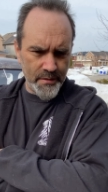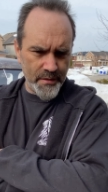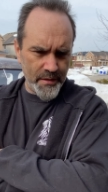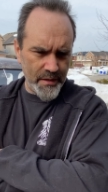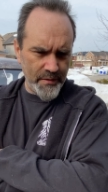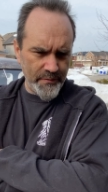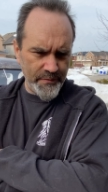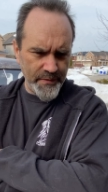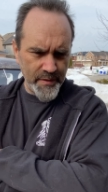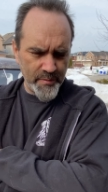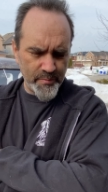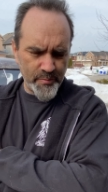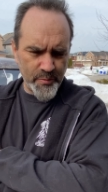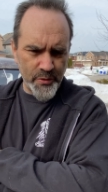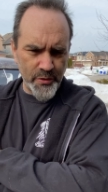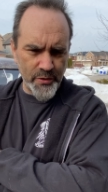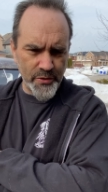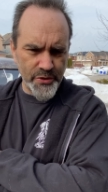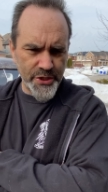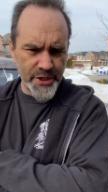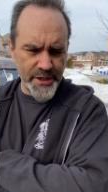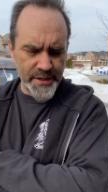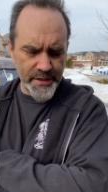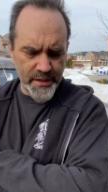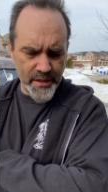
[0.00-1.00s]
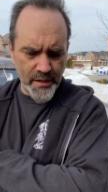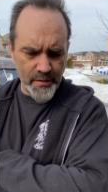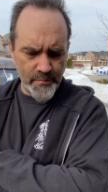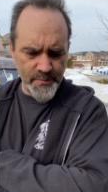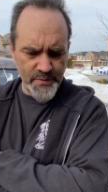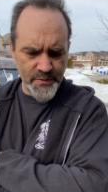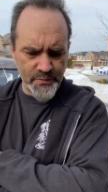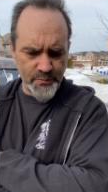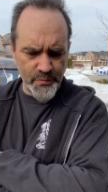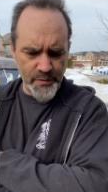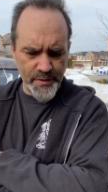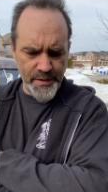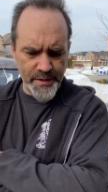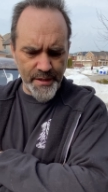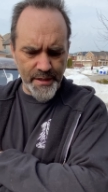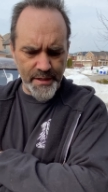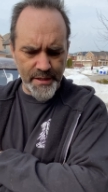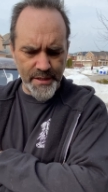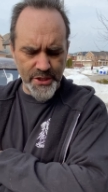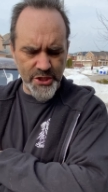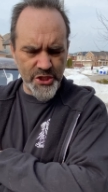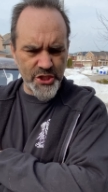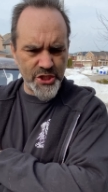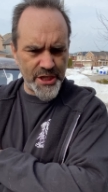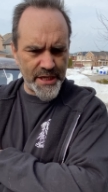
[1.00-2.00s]
If your project comes with
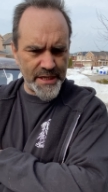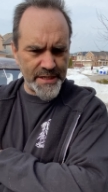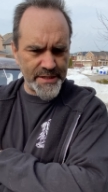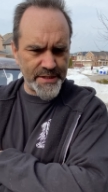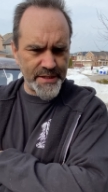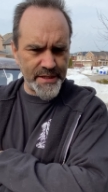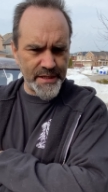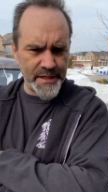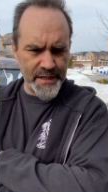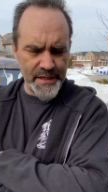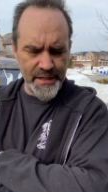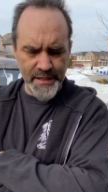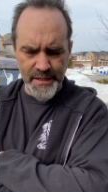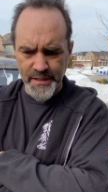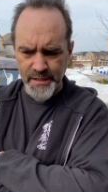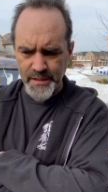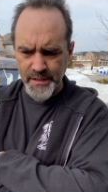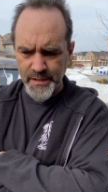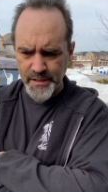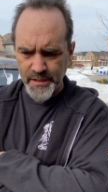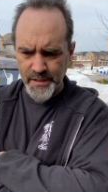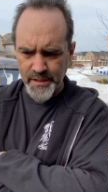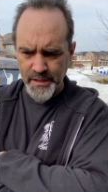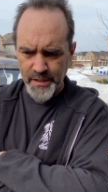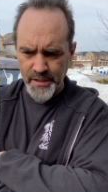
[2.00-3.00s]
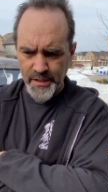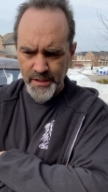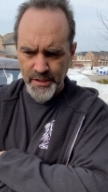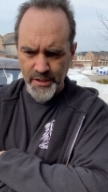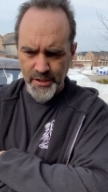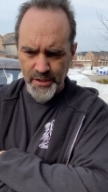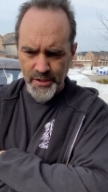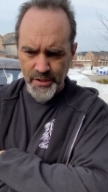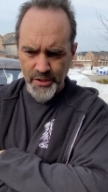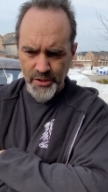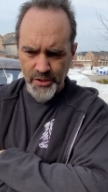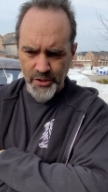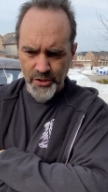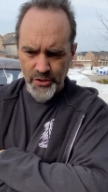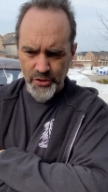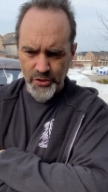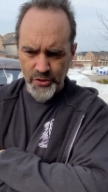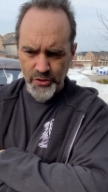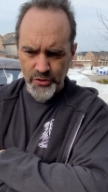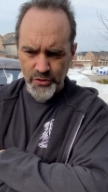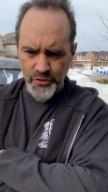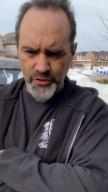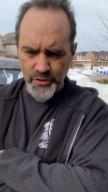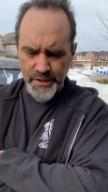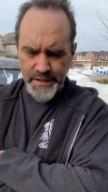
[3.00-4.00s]
a chassis,
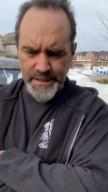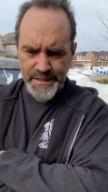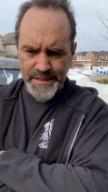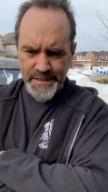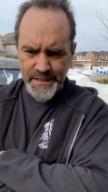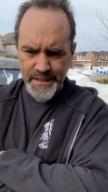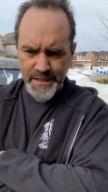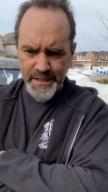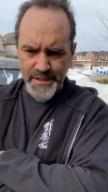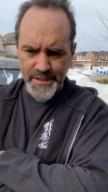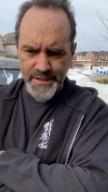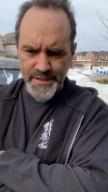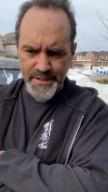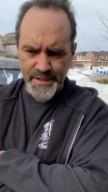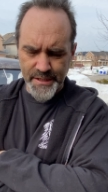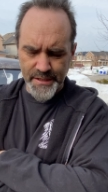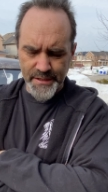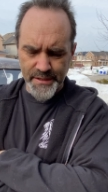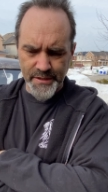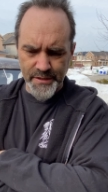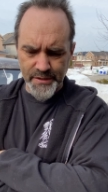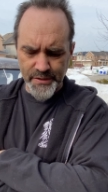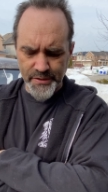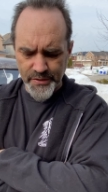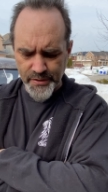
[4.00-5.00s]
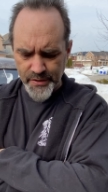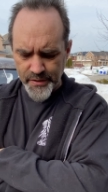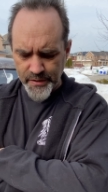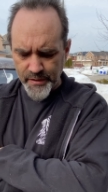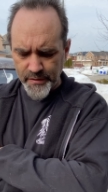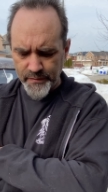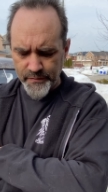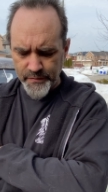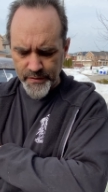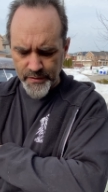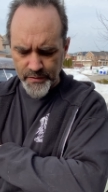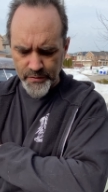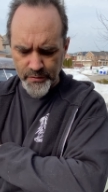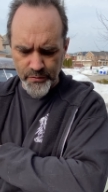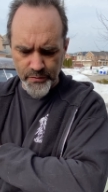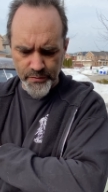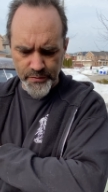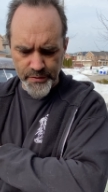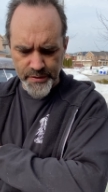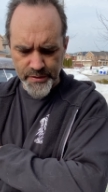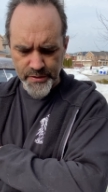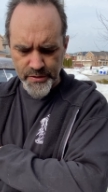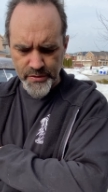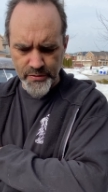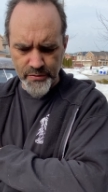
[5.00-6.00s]
you need to consider if you're
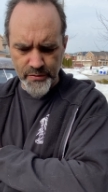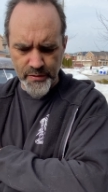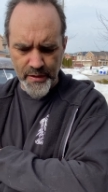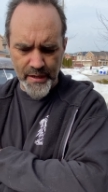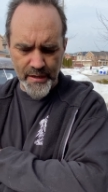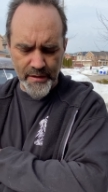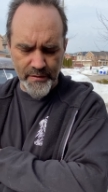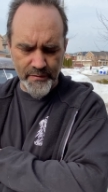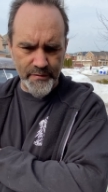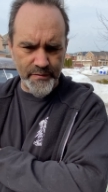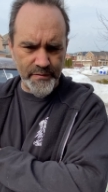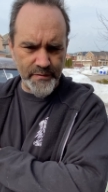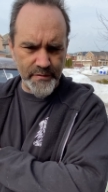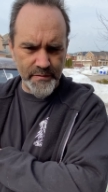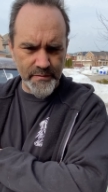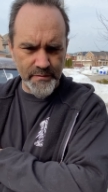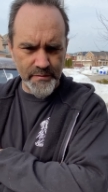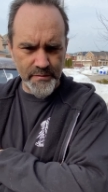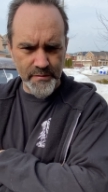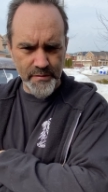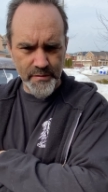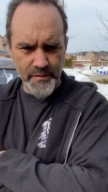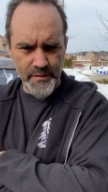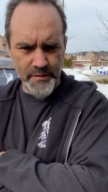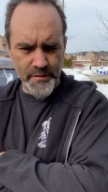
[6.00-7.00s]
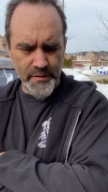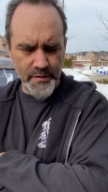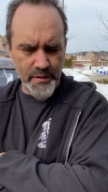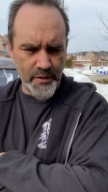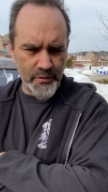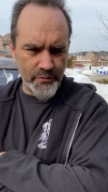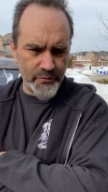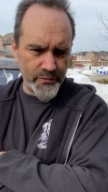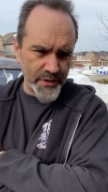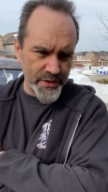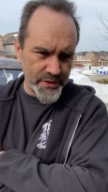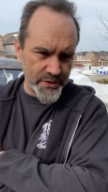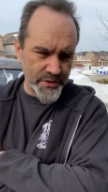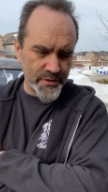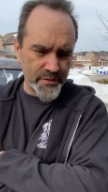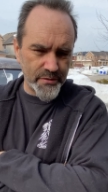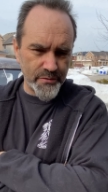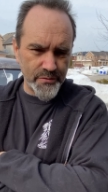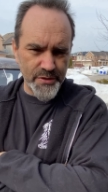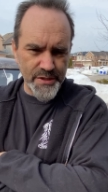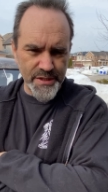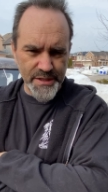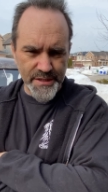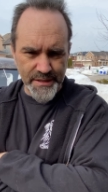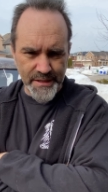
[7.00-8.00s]
going to have
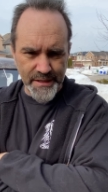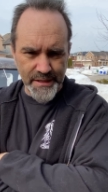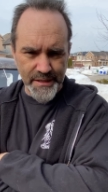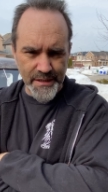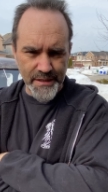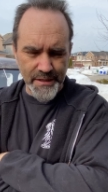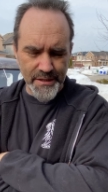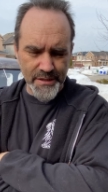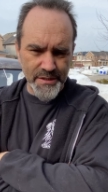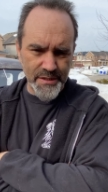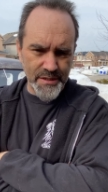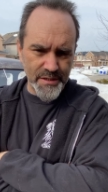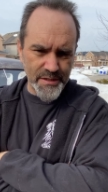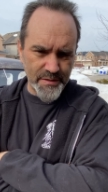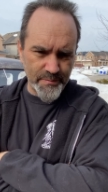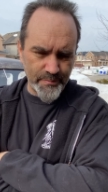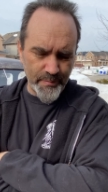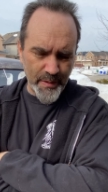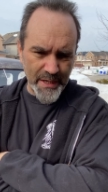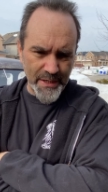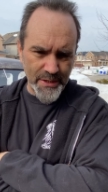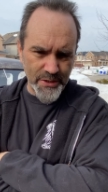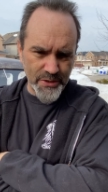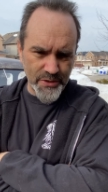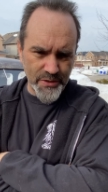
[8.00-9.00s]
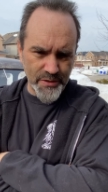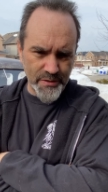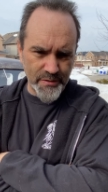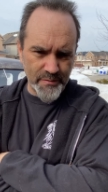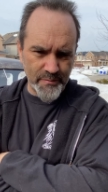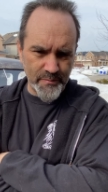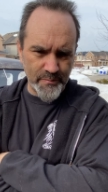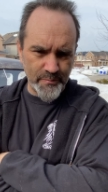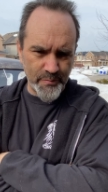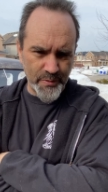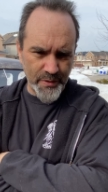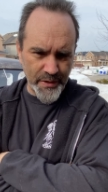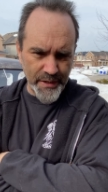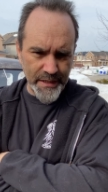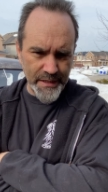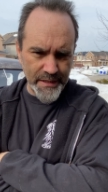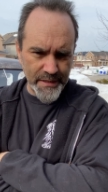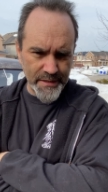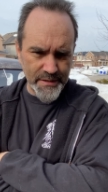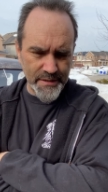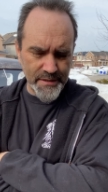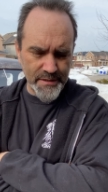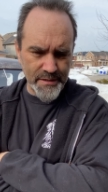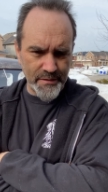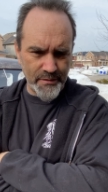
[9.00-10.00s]
original steering, suspension,
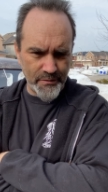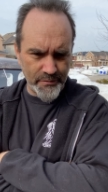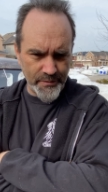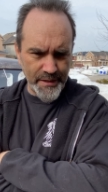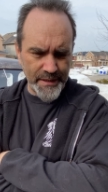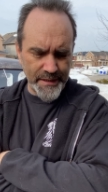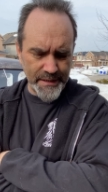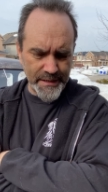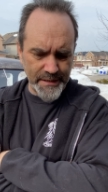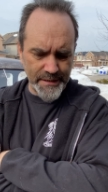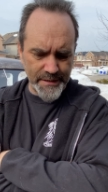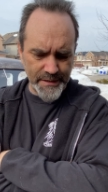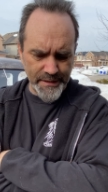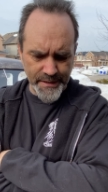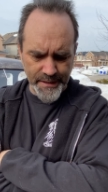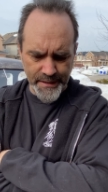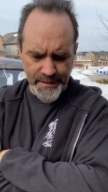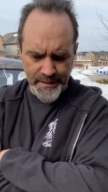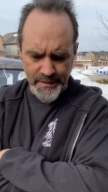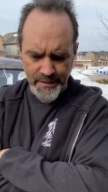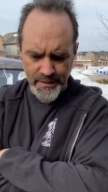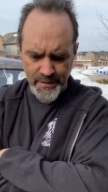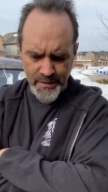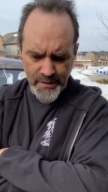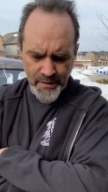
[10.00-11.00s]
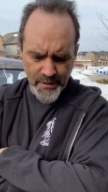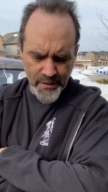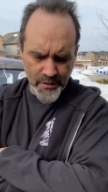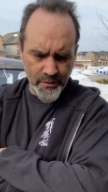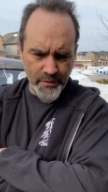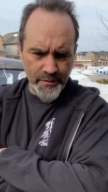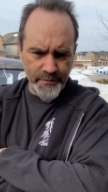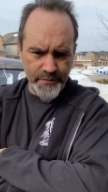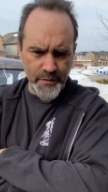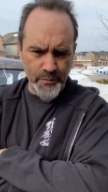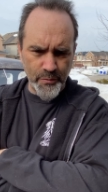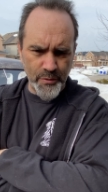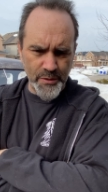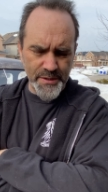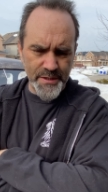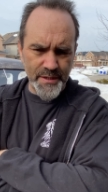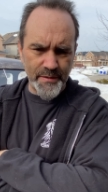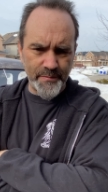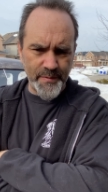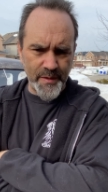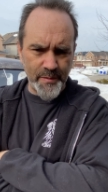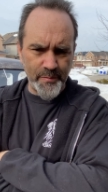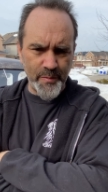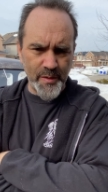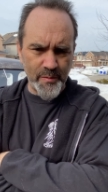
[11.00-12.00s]
brakes, all that kind of thing, or if you want
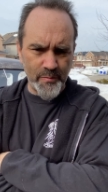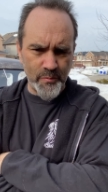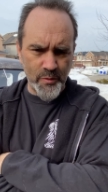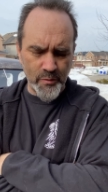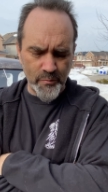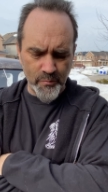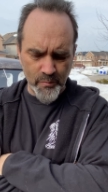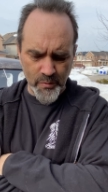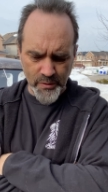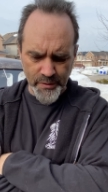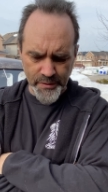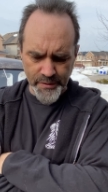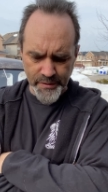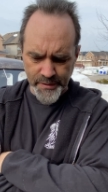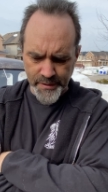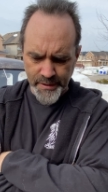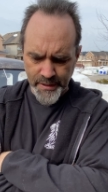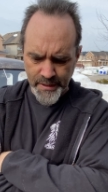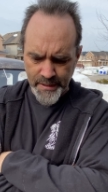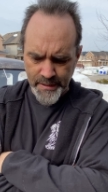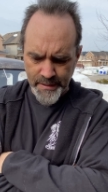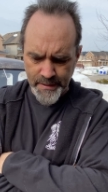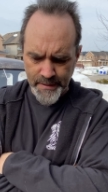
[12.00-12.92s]
something a bit more modern.